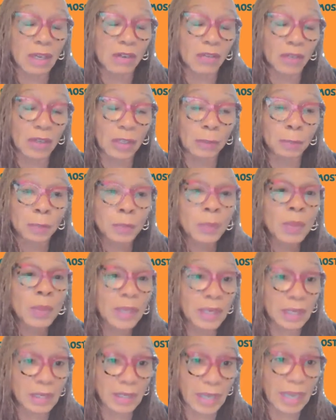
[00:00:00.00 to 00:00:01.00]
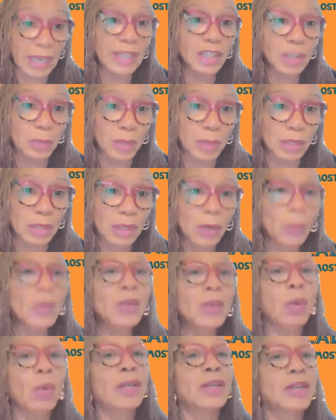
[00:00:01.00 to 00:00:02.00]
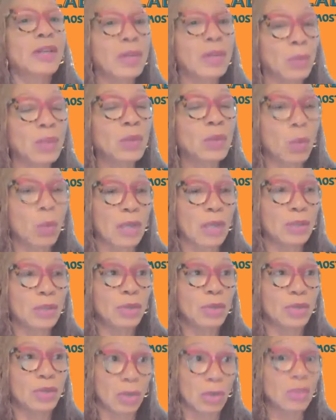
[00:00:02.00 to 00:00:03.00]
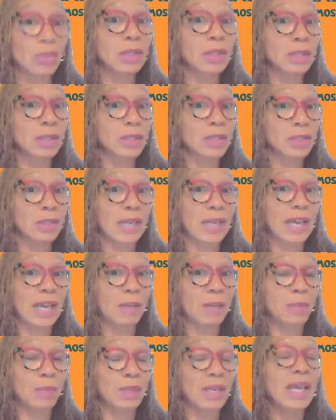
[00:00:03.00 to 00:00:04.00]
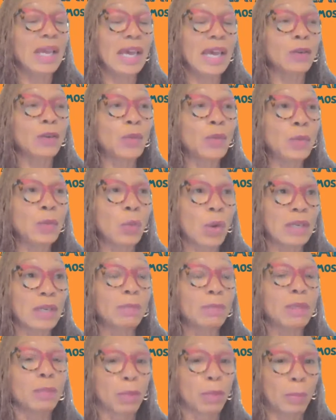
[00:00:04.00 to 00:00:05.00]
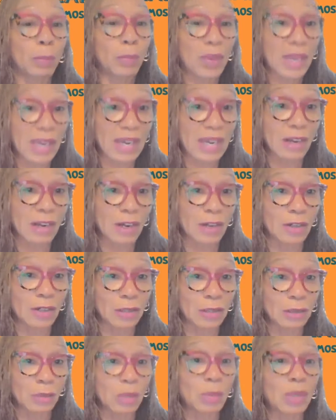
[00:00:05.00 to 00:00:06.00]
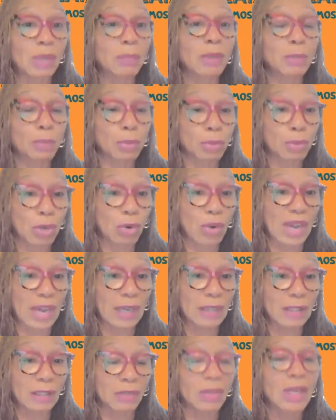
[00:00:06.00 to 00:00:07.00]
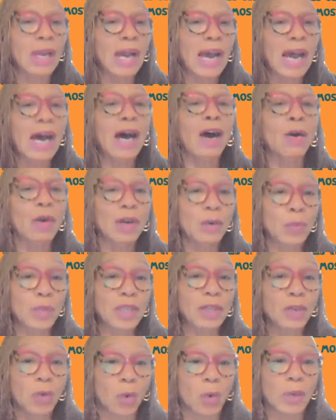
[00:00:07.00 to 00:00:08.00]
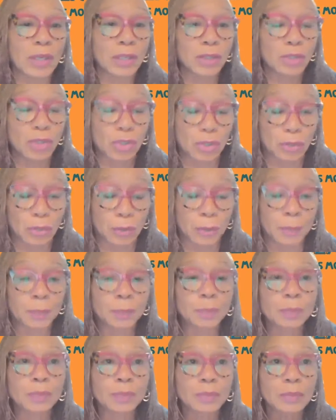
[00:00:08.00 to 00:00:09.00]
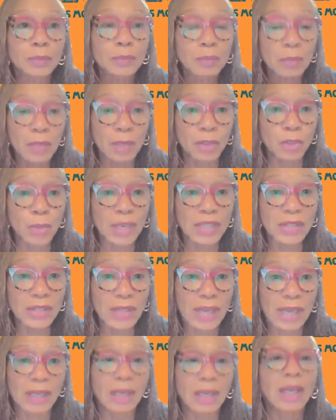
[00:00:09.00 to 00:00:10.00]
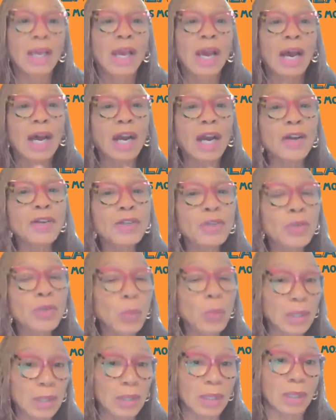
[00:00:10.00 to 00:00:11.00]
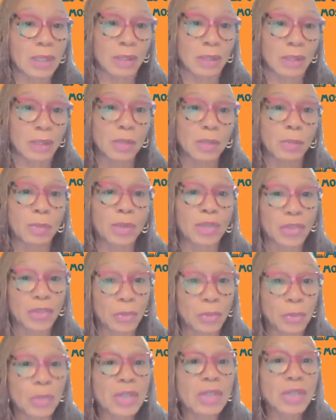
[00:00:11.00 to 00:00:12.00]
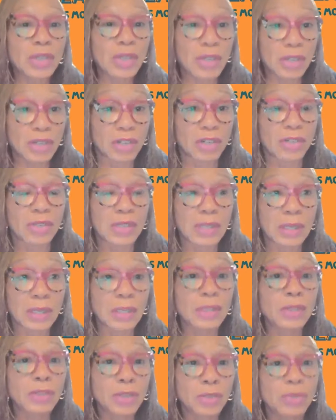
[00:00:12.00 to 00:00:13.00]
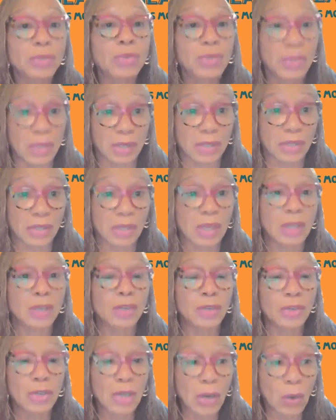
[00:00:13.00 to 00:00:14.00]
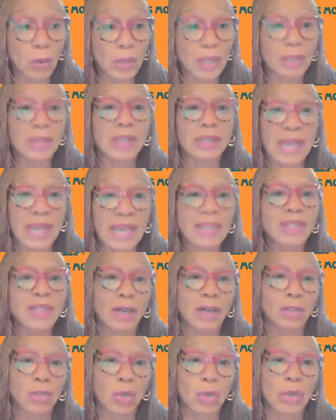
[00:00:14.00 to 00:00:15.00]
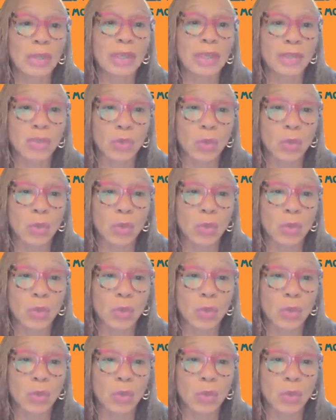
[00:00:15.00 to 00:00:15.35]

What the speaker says: an engagement, we want you to know that this is going to happen, and we want to be prepared. We want to be proactive. How are we going to address that? Are you willing to put 3 years into this, knowing that that's how long